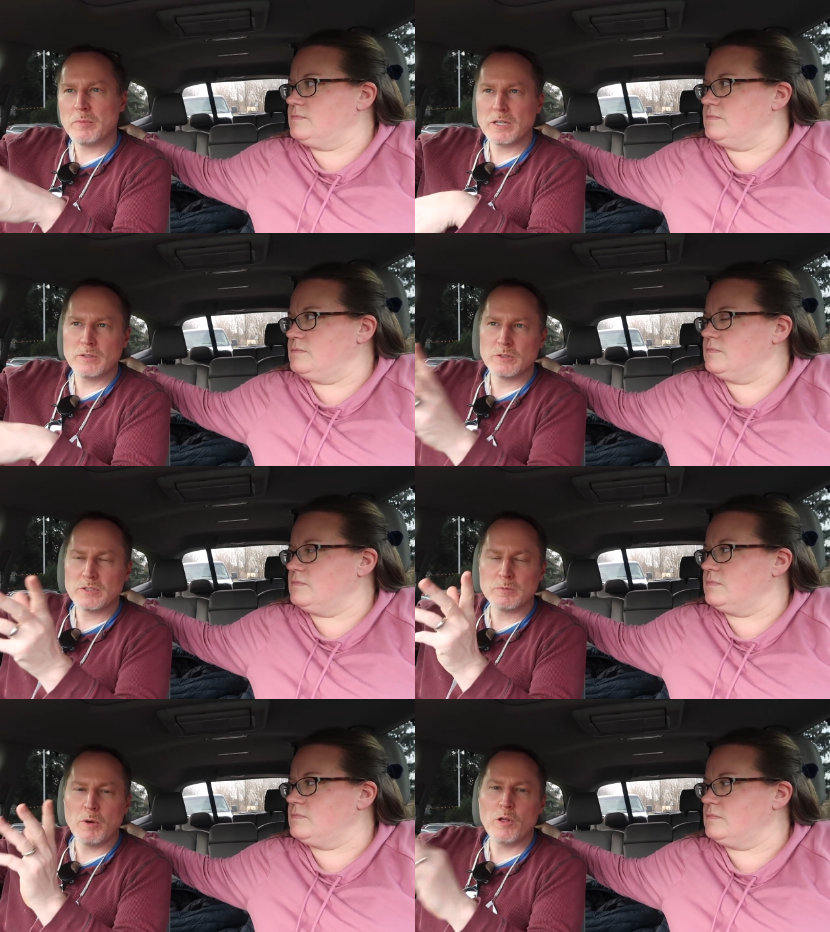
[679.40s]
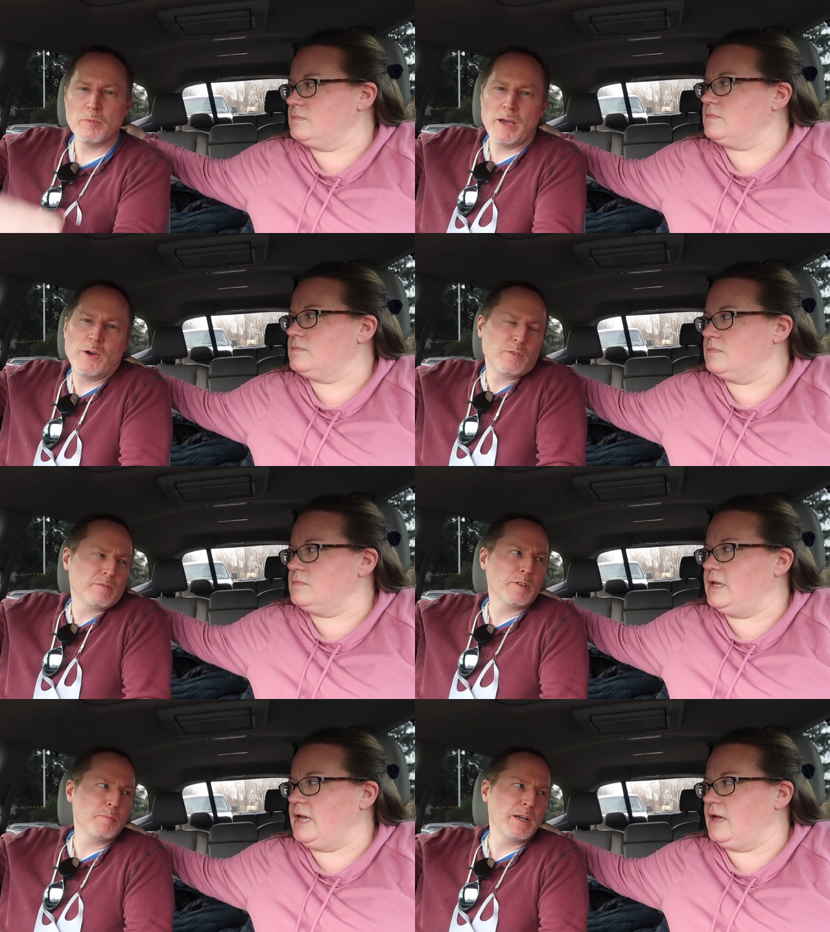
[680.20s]
Speaker 1: but it was small amount
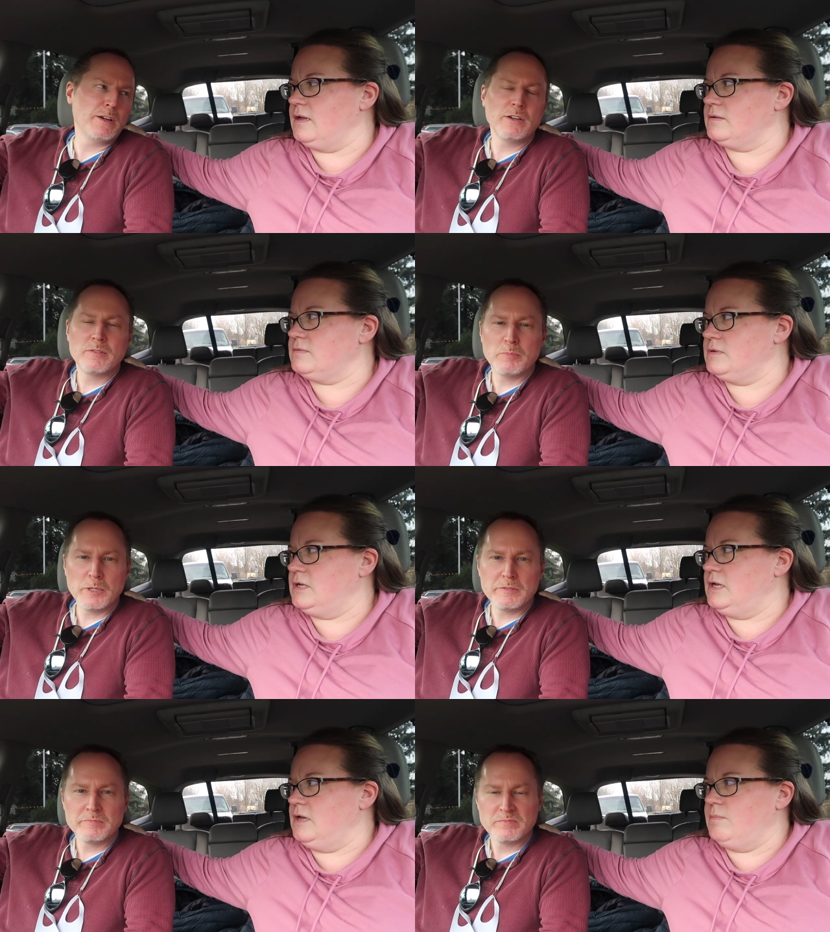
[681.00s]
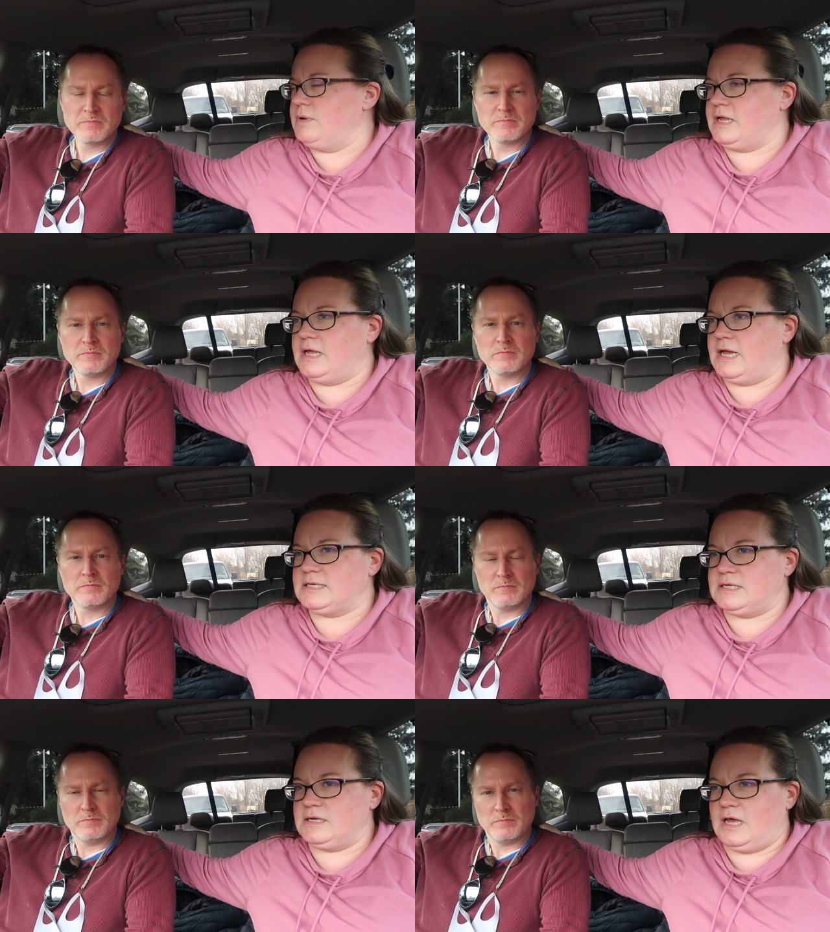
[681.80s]
yeah. compared. But
Speaker 2: but he
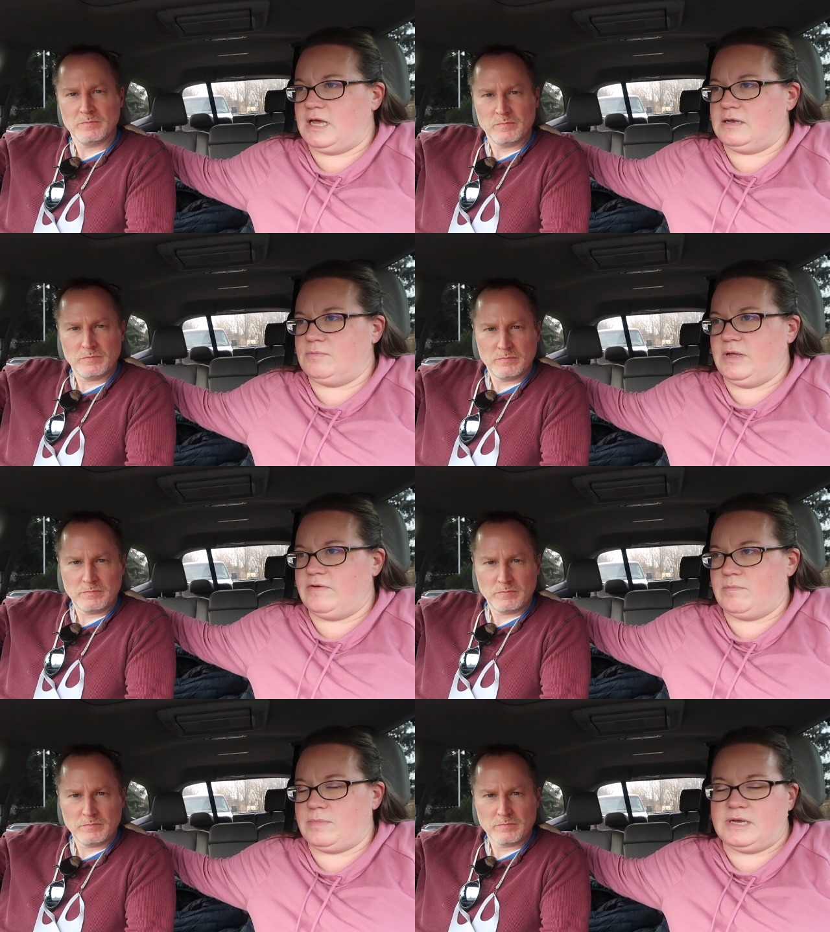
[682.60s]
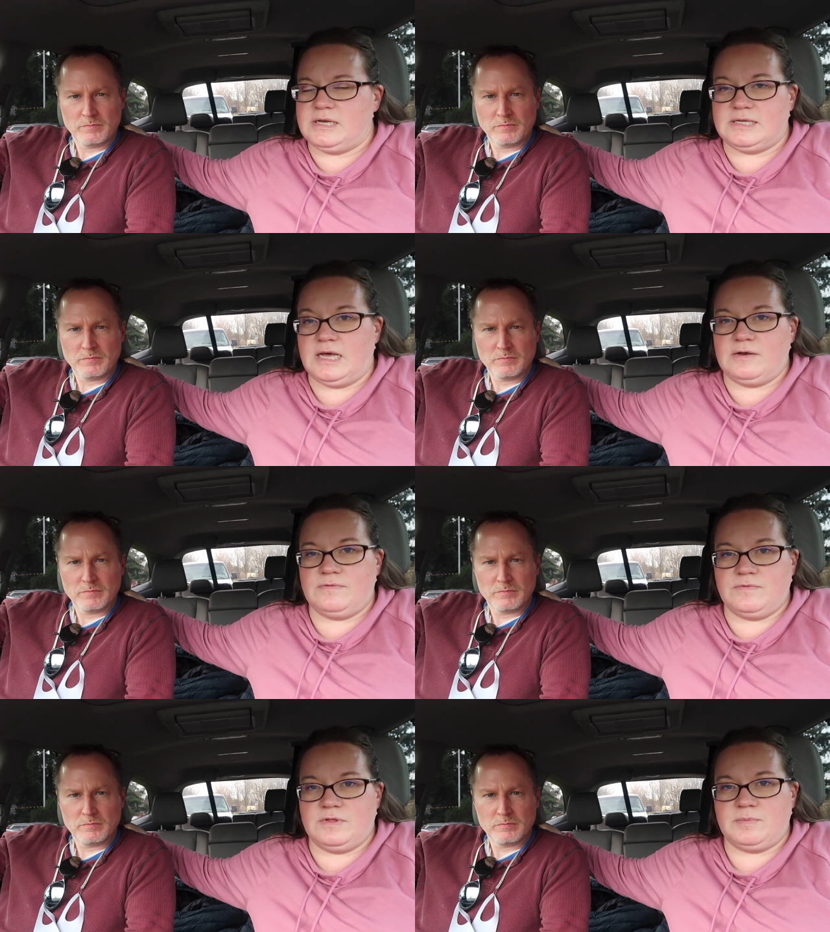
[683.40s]
hasn't had. We haven't been in debt
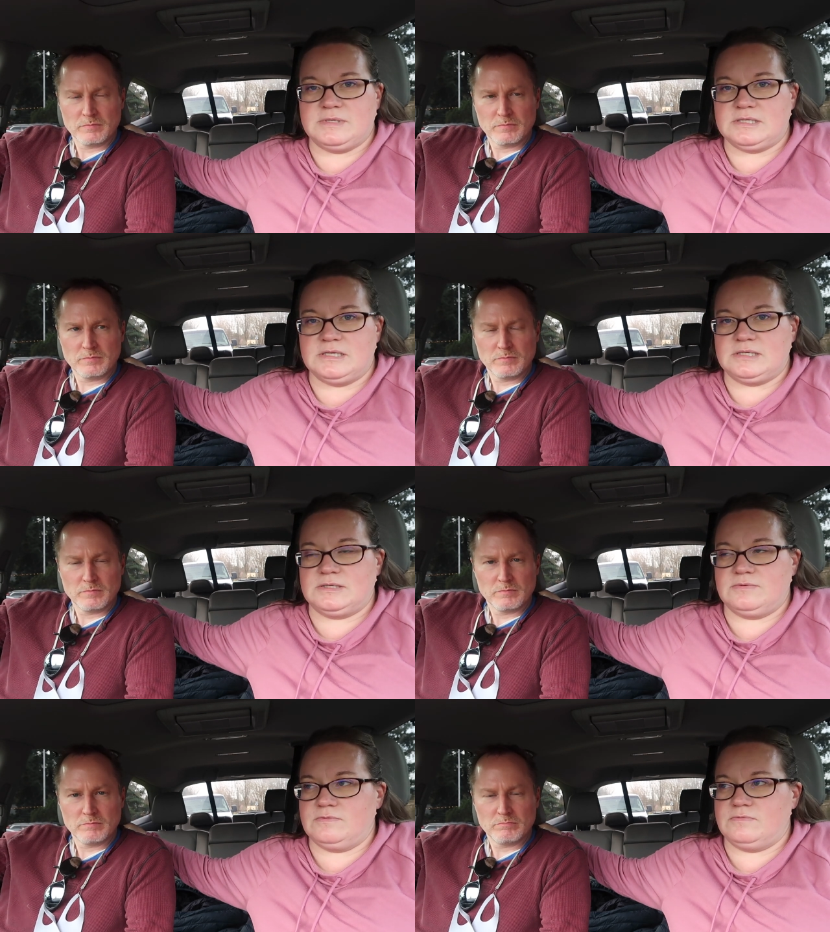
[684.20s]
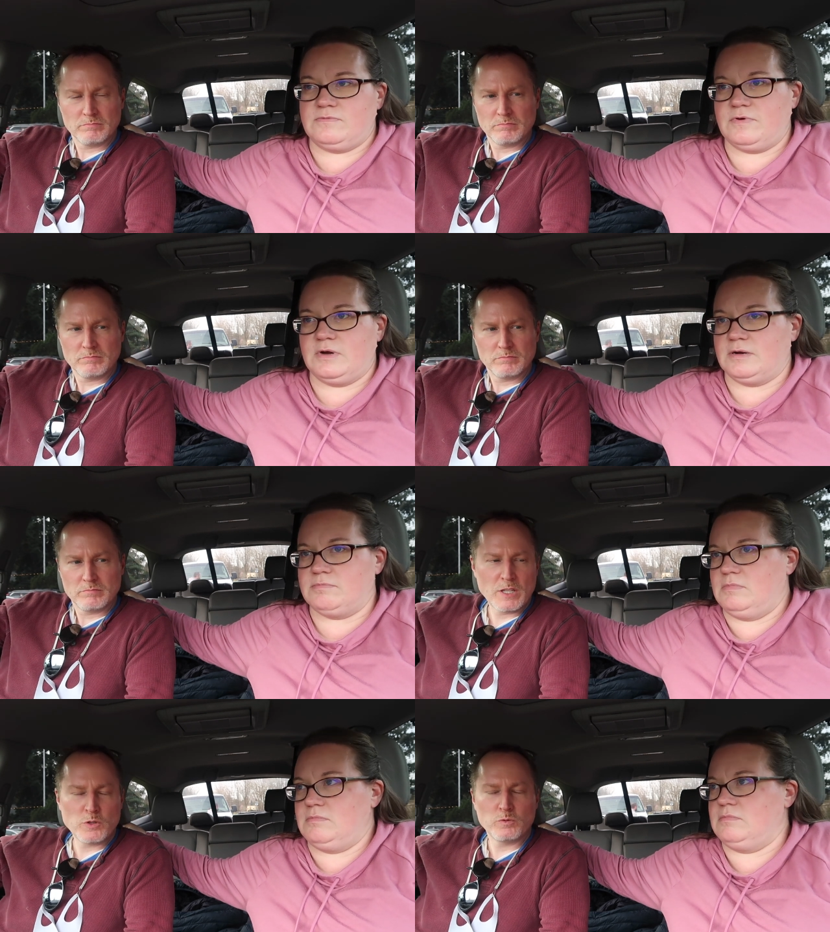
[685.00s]
for the business
Speaker 1: for
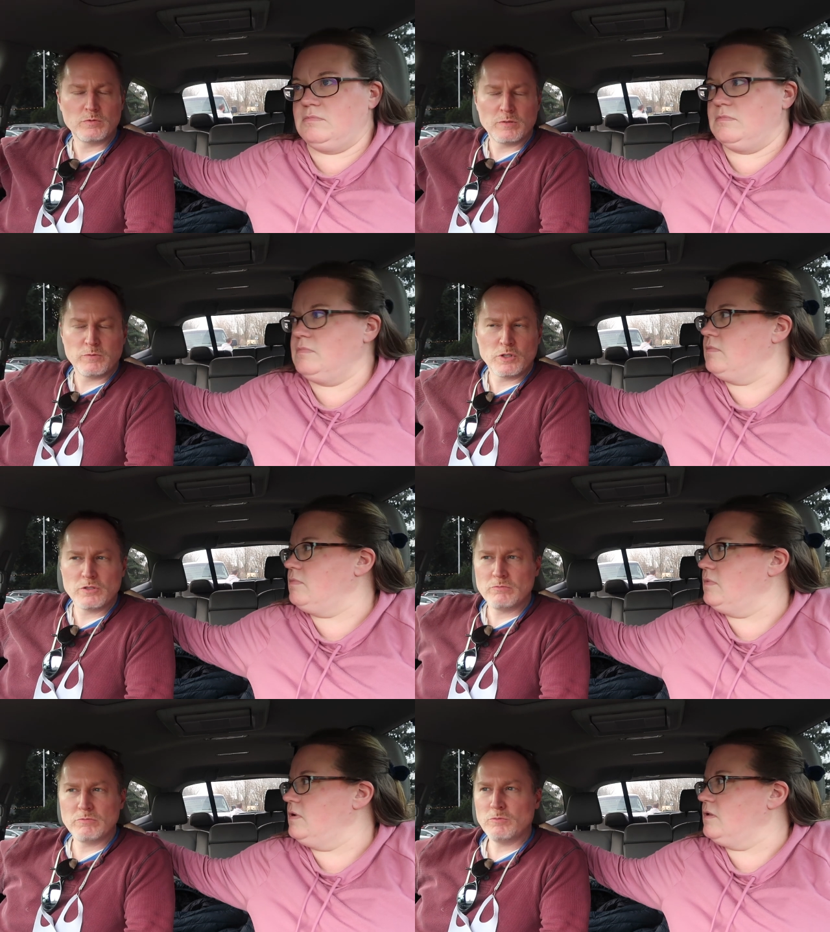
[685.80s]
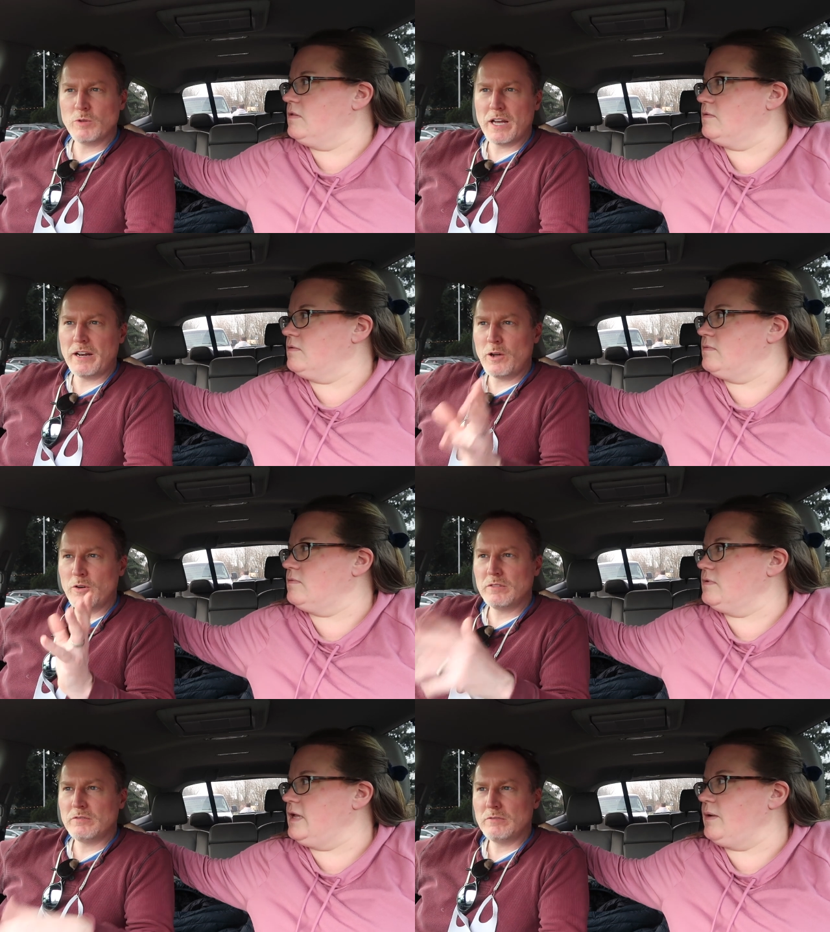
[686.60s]
since the first we got
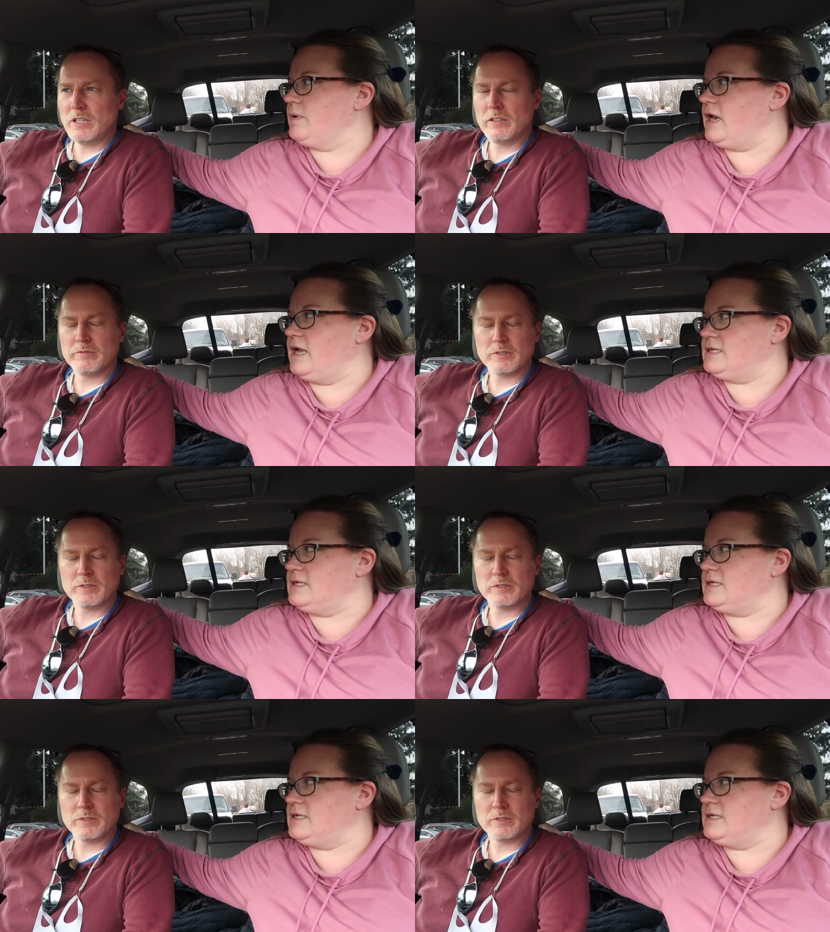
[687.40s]
out. Yeah, we got
Speaker 2: out